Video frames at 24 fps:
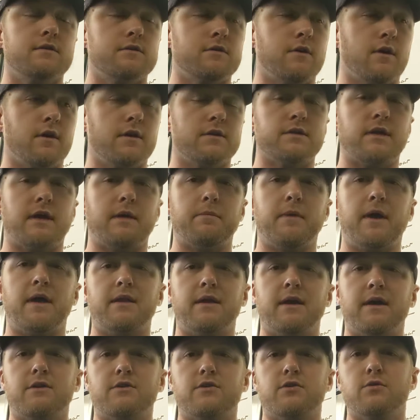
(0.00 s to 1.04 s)
As long as I'm not
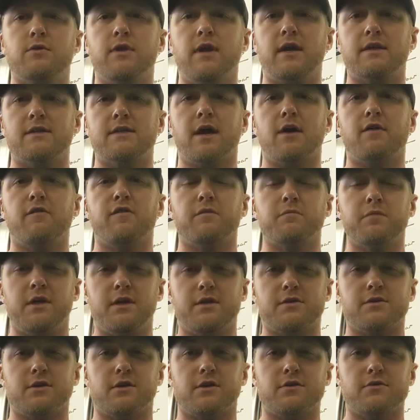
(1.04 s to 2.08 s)
like 2 days out from
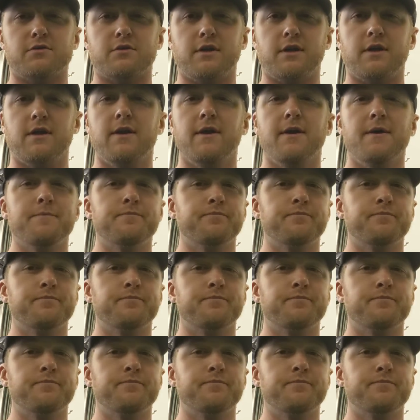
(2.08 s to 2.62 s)
knee surgery,